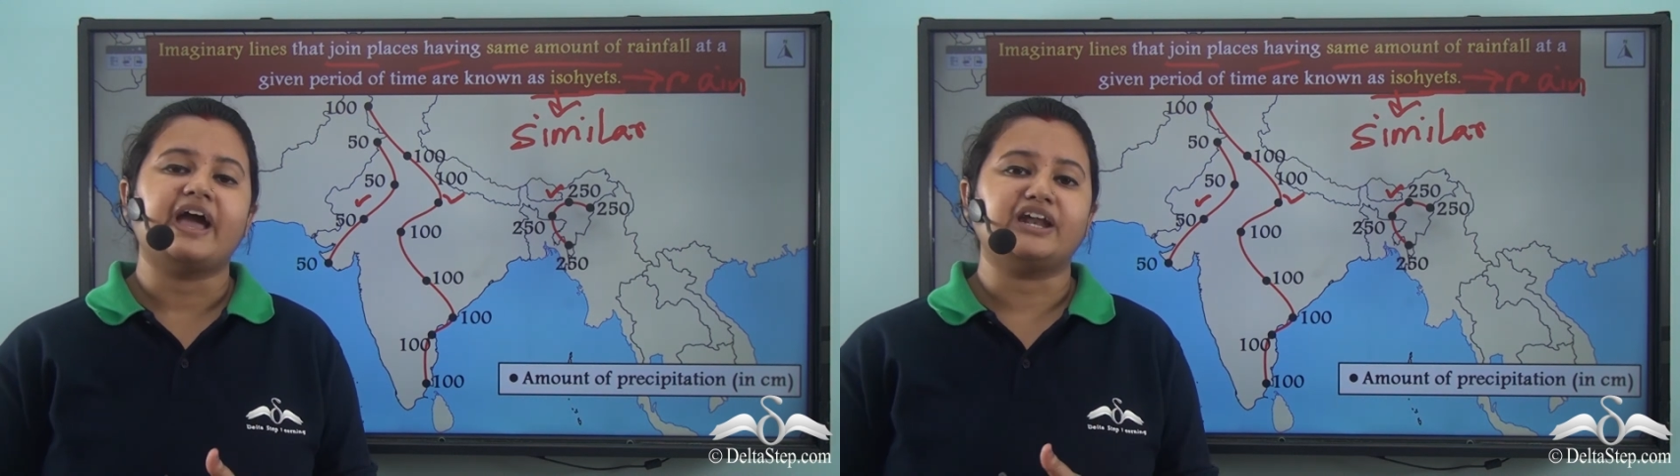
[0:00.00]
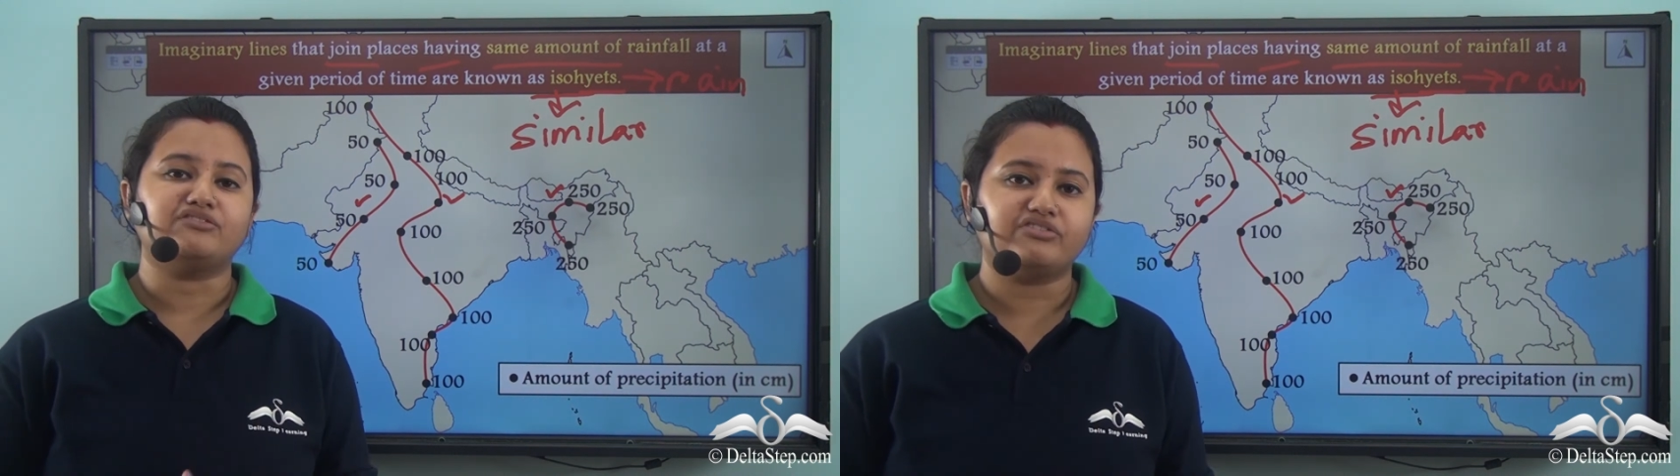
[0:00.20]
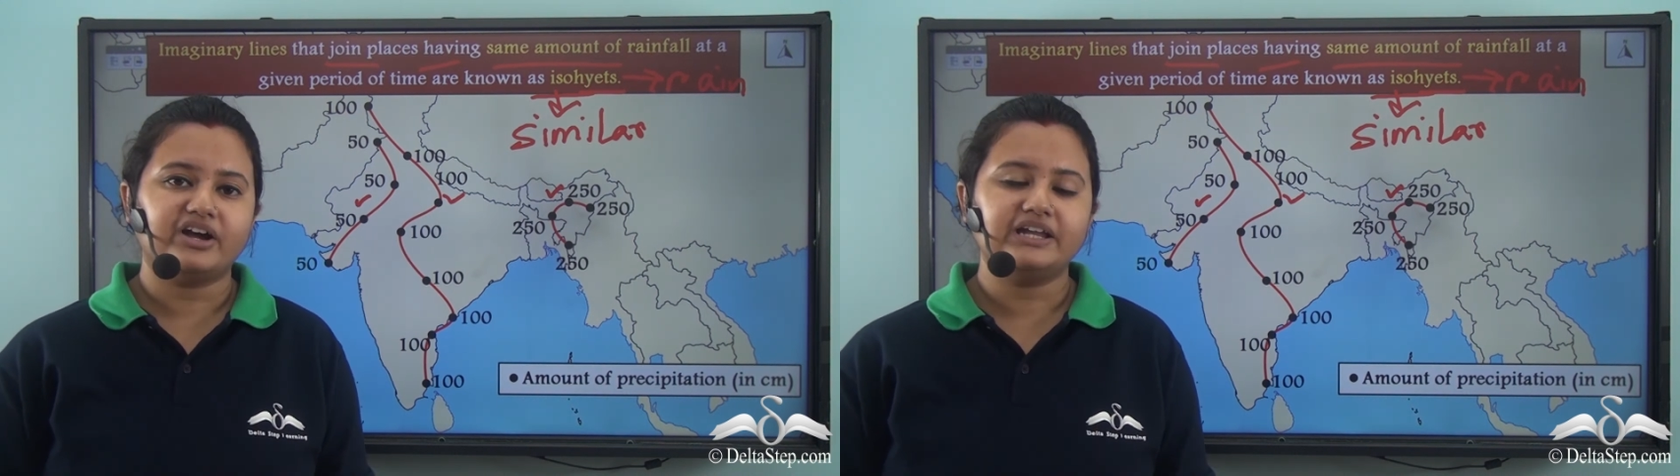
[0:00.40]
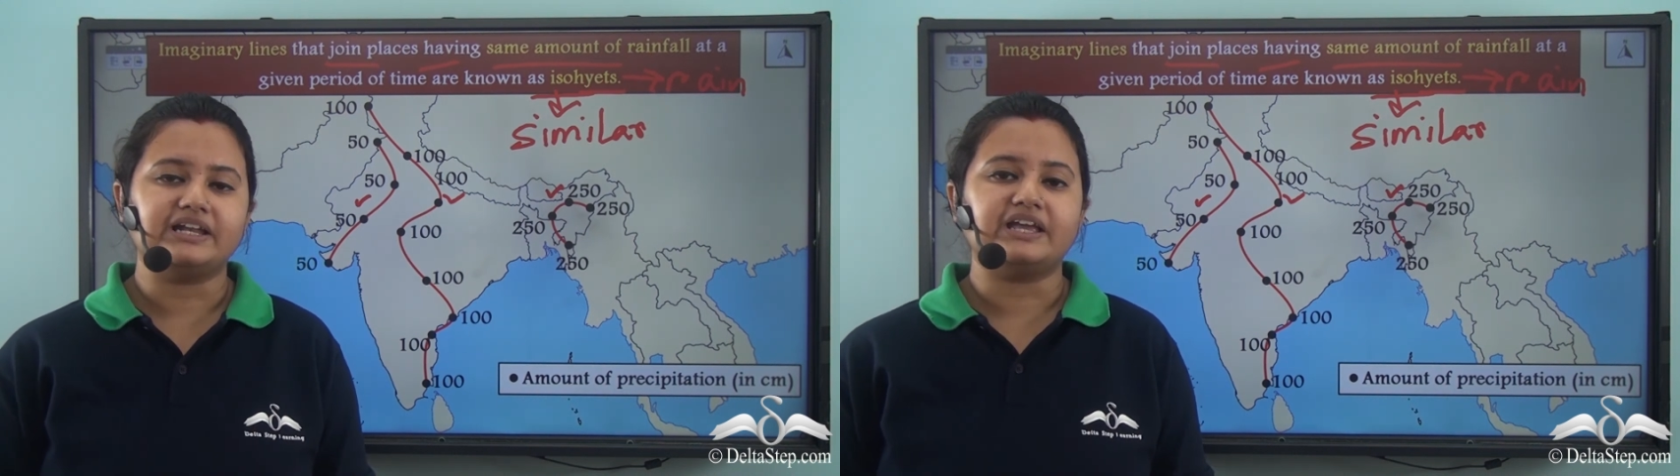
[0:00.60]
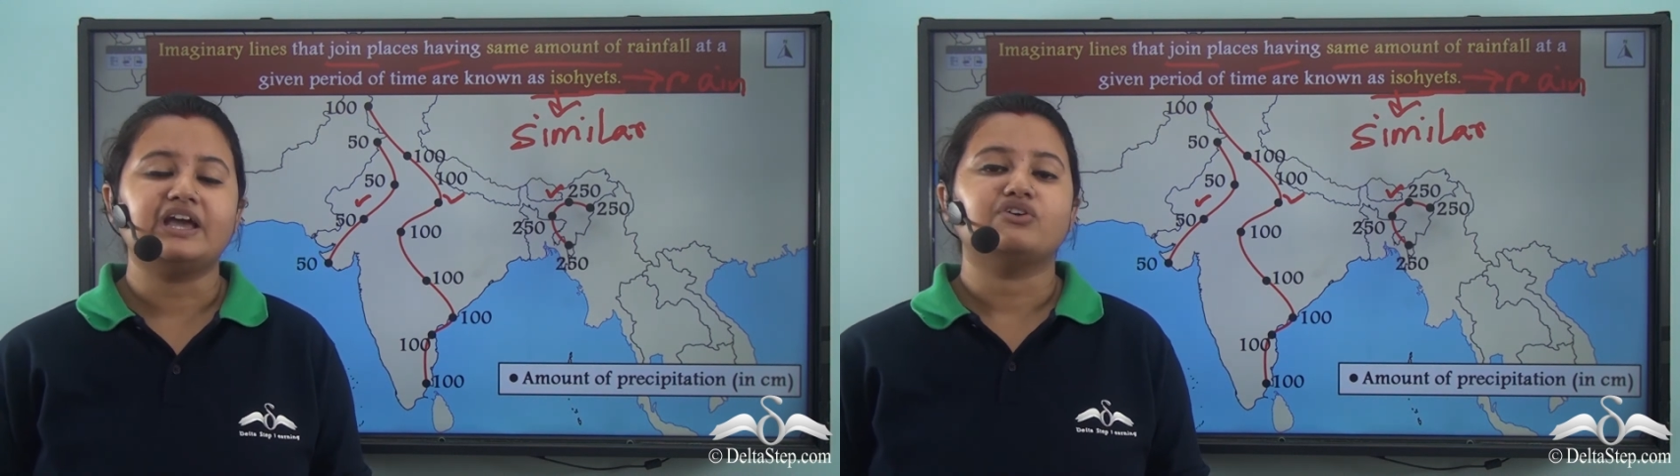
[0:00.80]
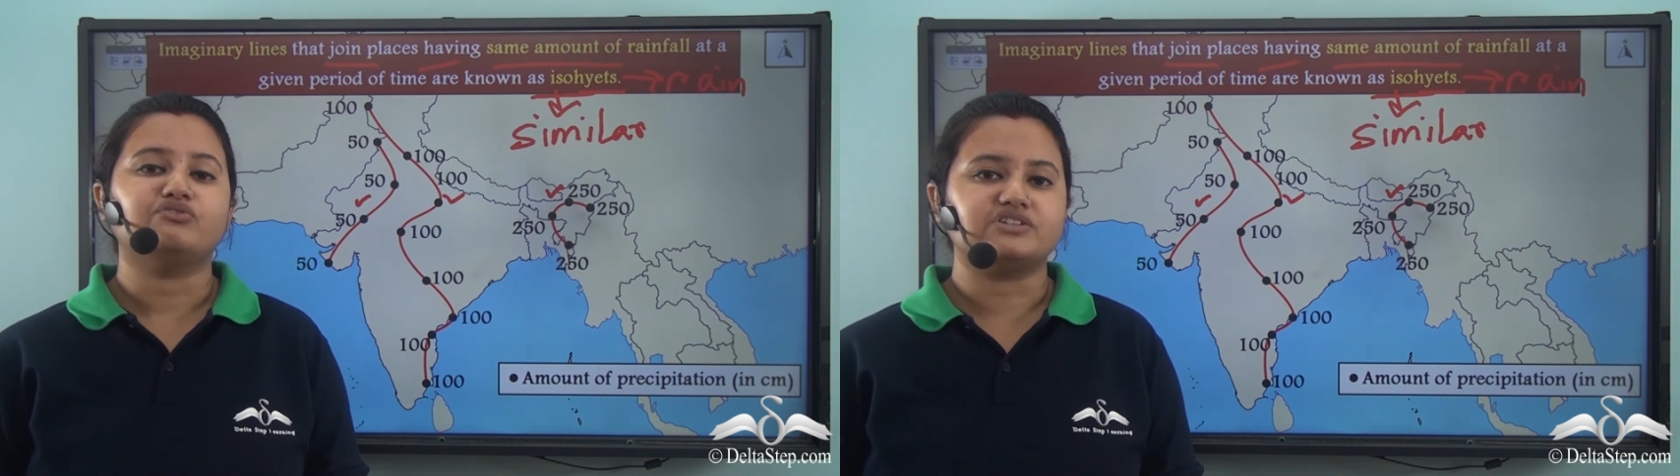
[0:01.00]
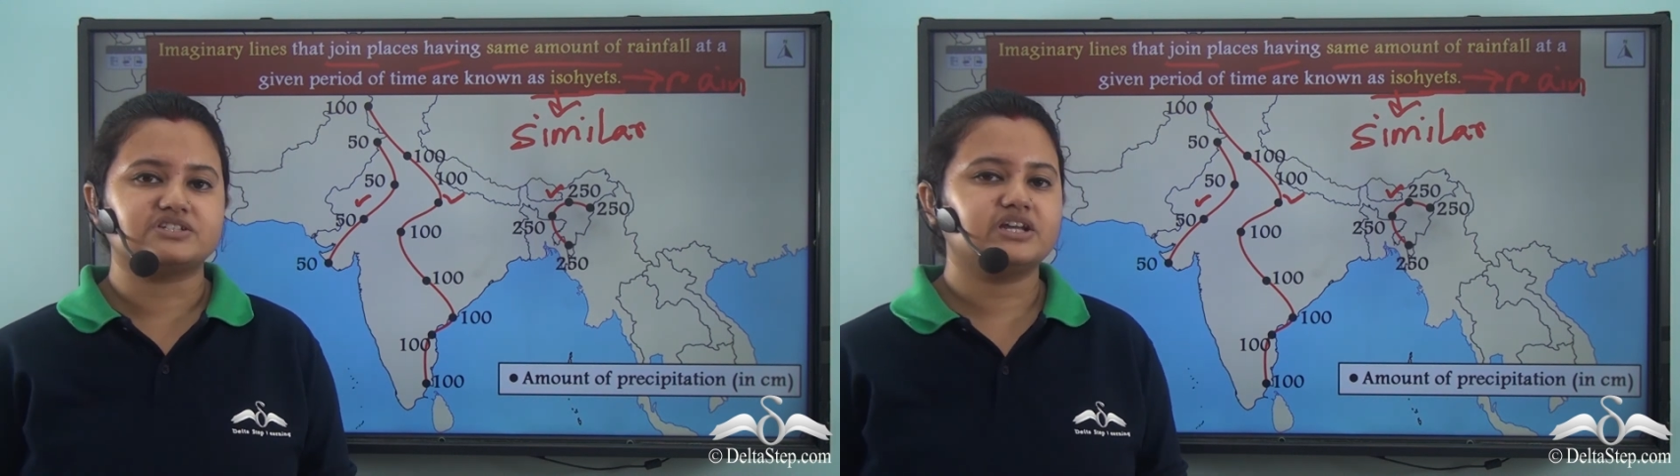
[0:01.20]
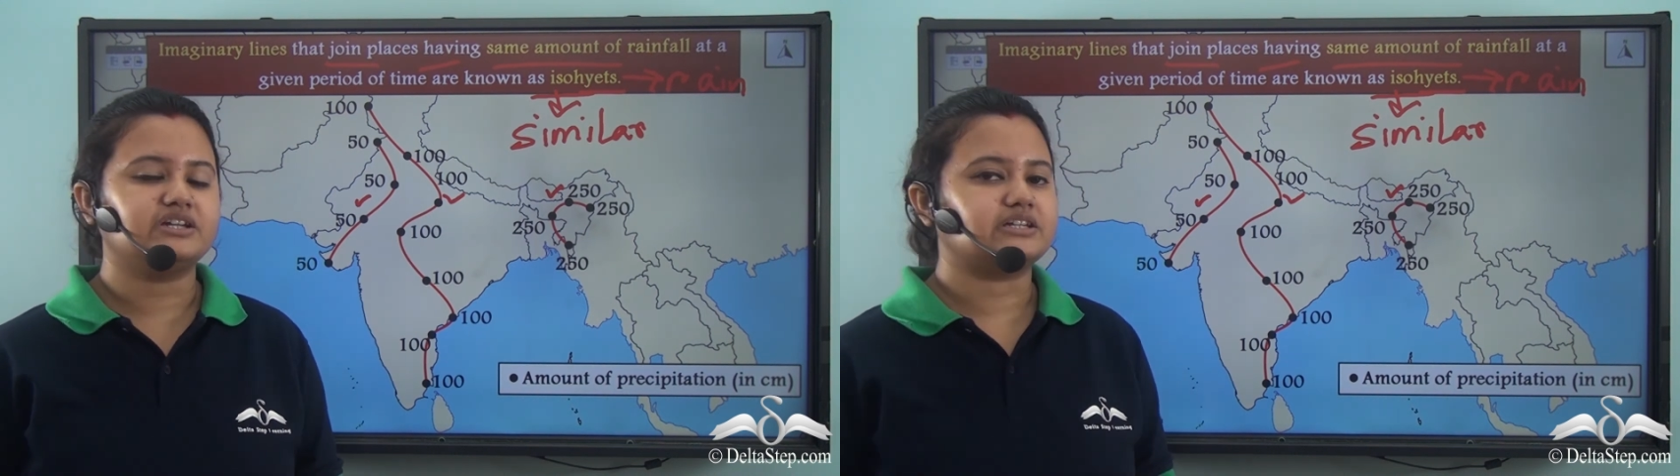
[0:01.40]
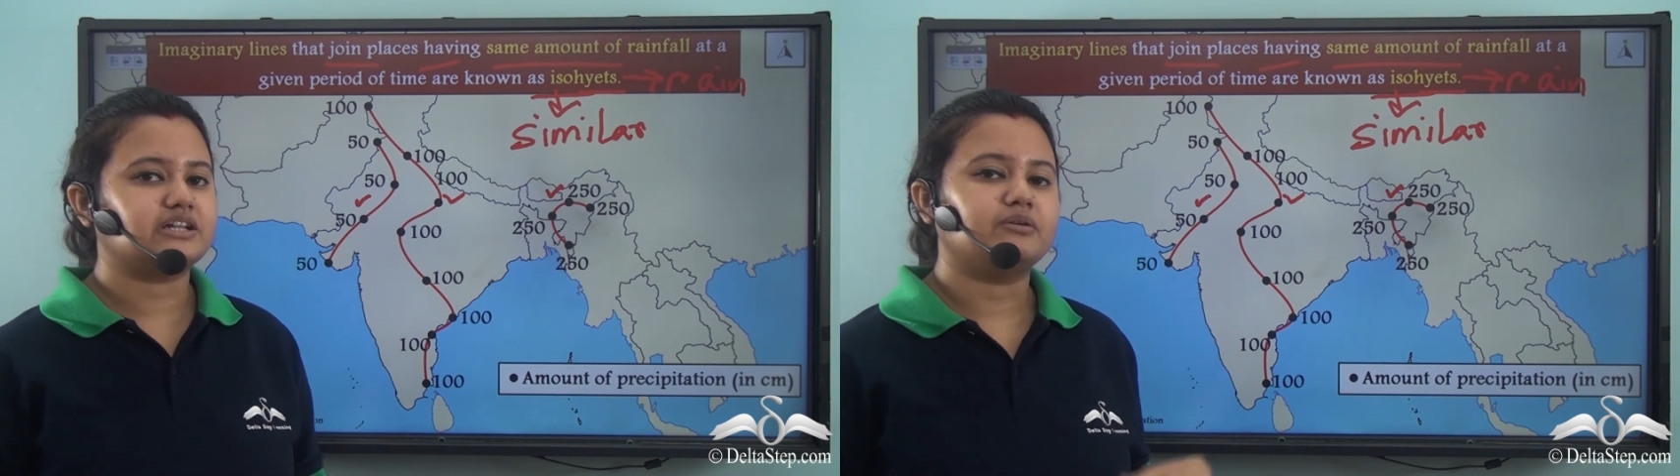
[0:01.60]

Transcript: And finally, we studied